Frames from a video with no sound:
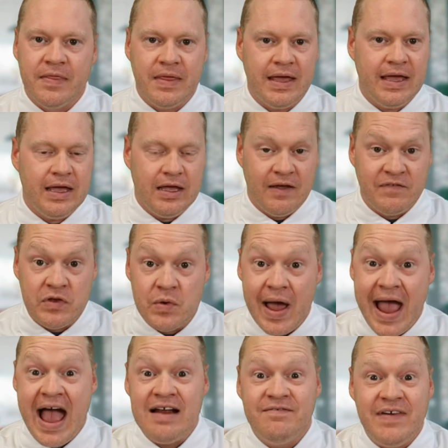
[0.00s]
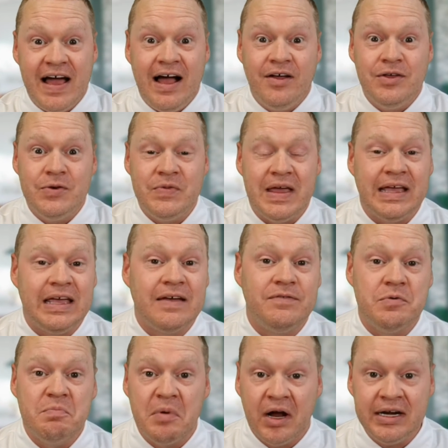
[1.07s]
They, if you add value, they give
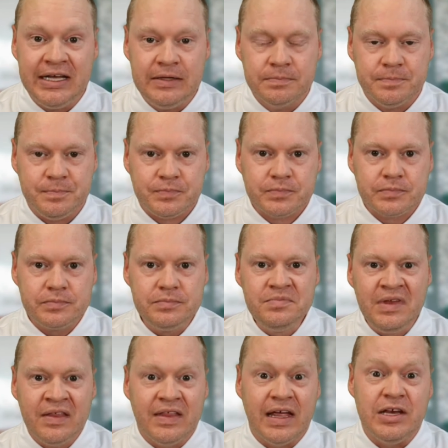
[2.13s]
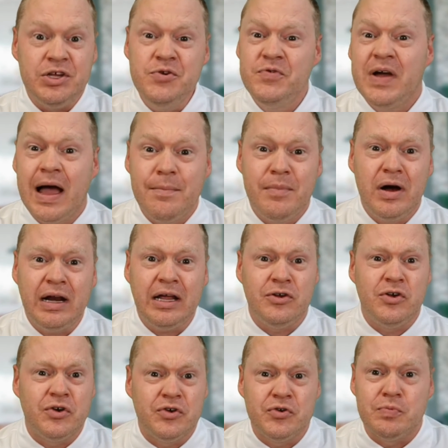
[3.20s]
you money, then you've got money
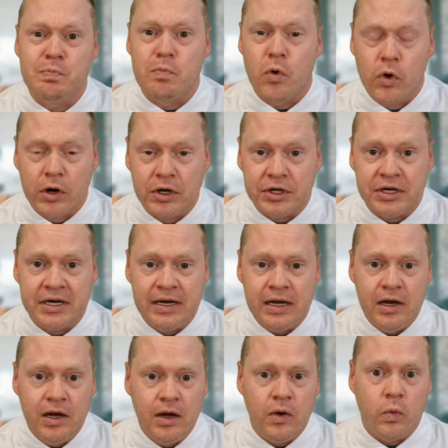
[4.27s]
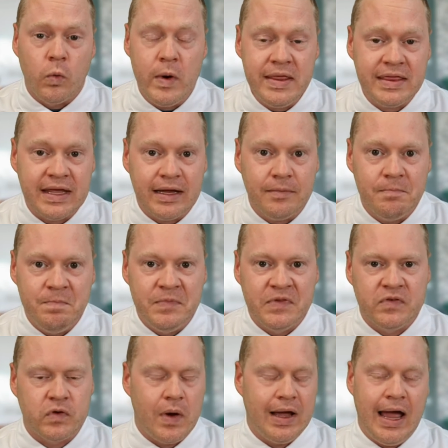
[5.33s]
and you can do more good with it.
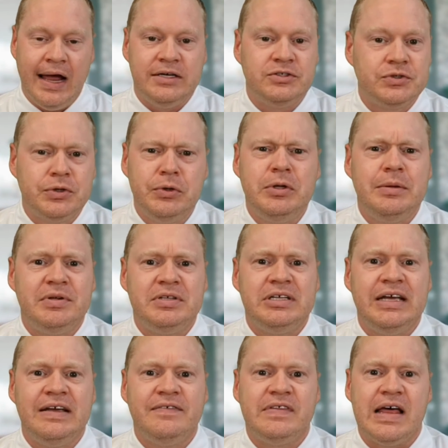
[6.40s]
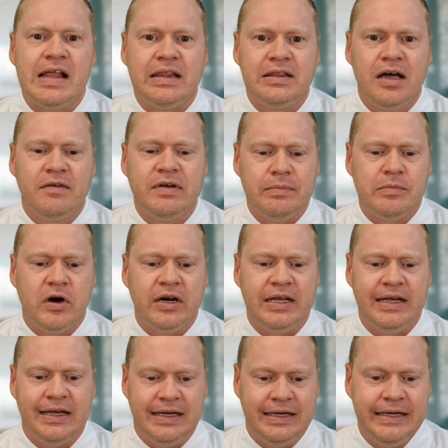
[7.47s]
So I, I truly believe that loving
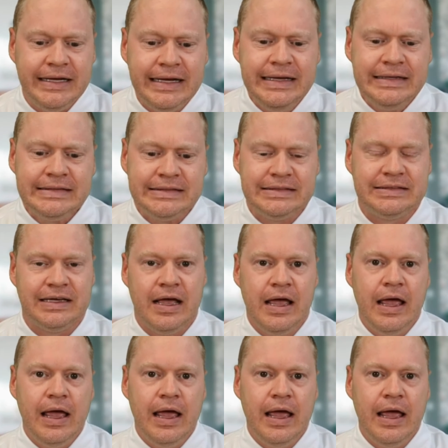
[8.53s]
money is